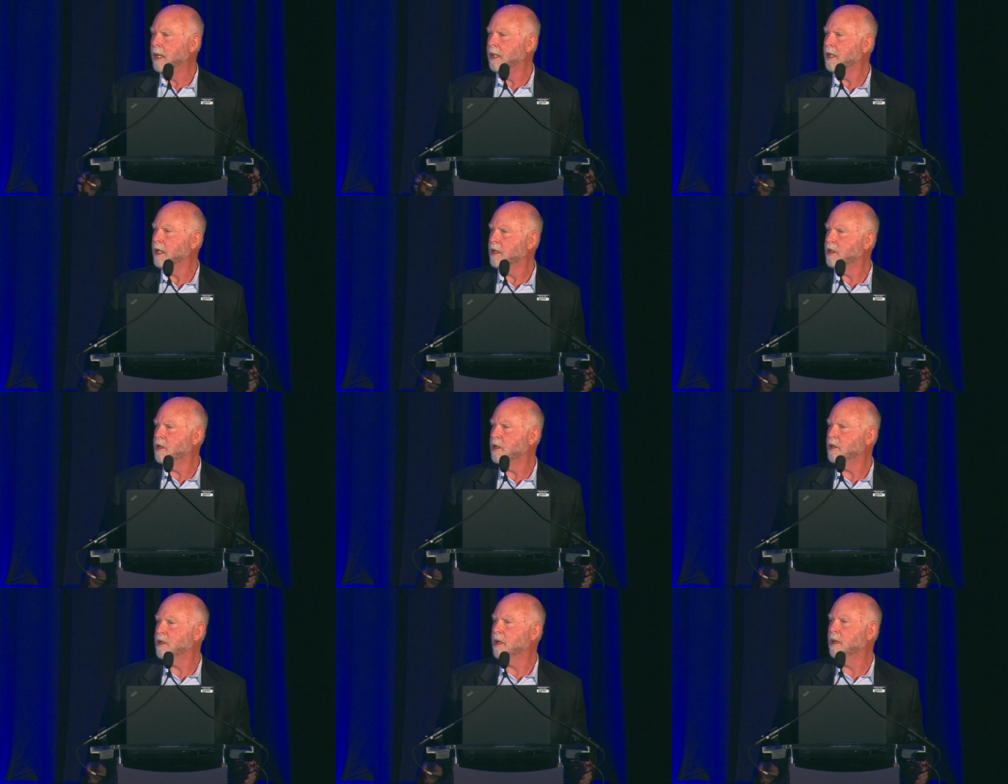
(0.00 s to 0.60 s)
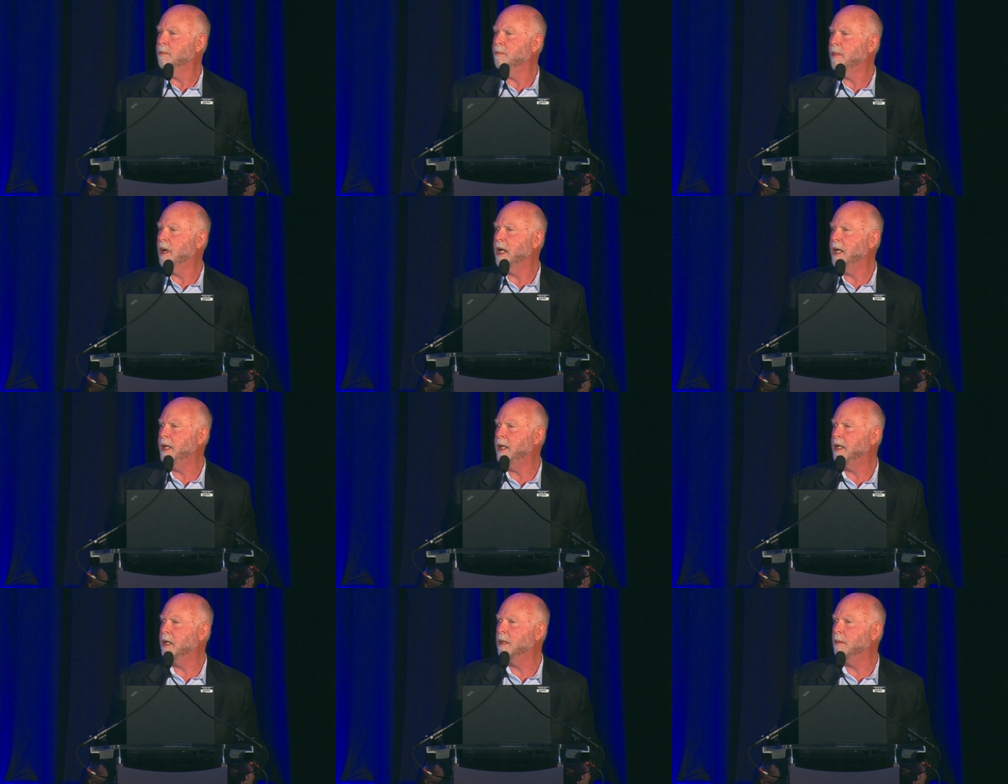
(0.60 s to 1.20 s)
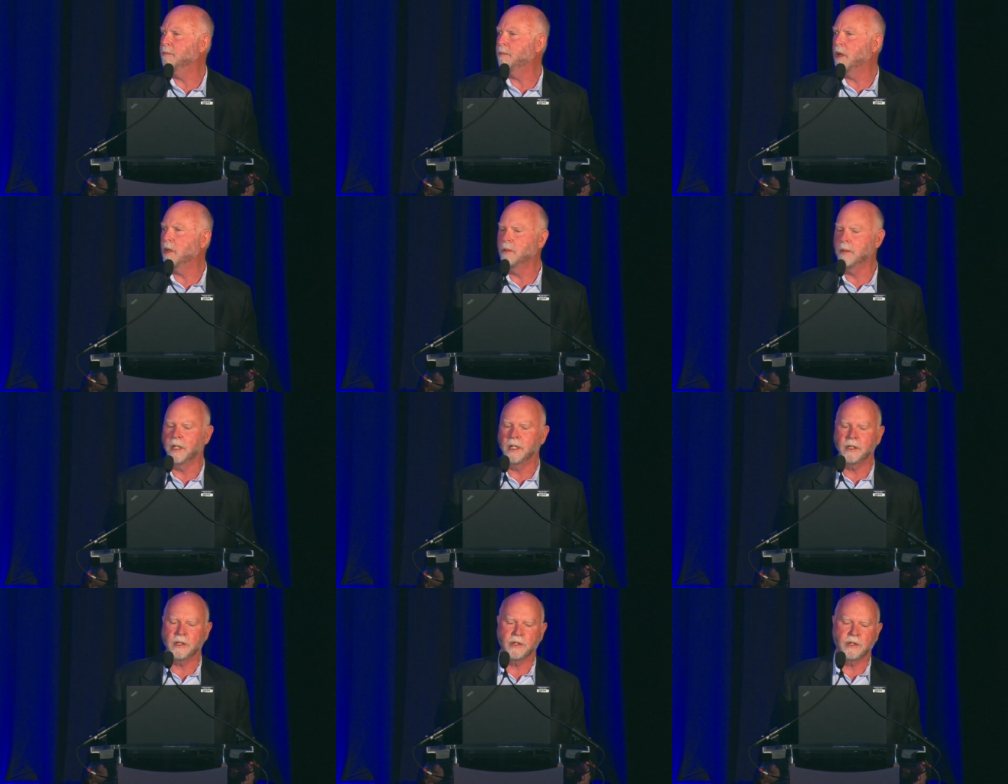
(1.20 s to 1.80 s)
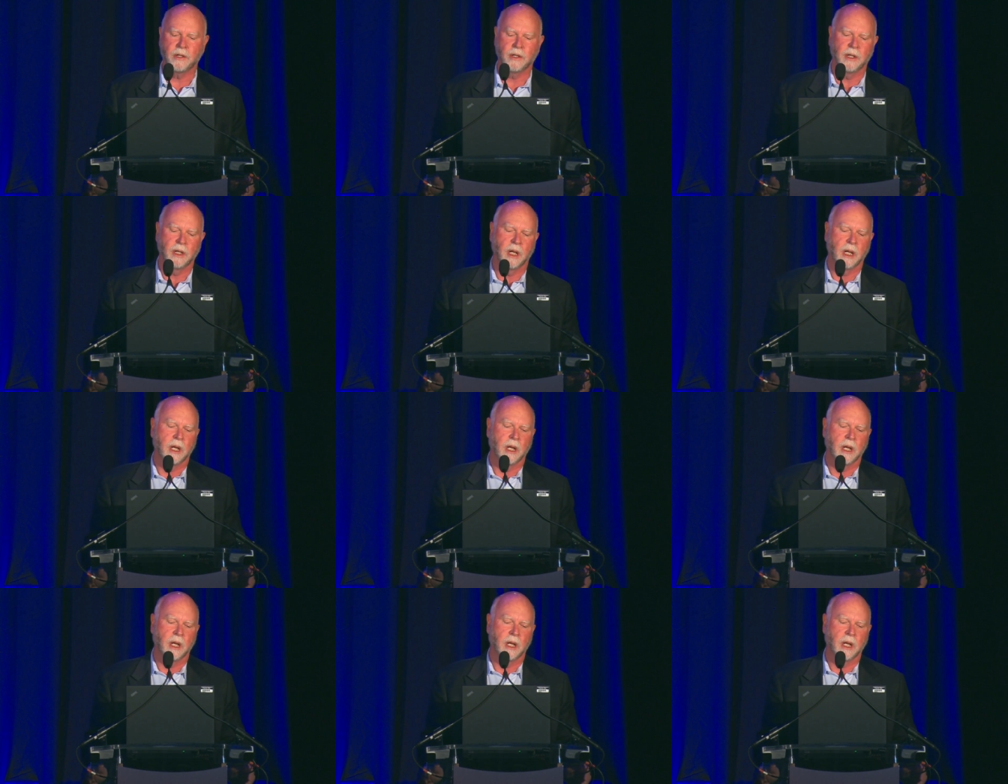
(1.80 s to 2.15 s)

that's just combining components,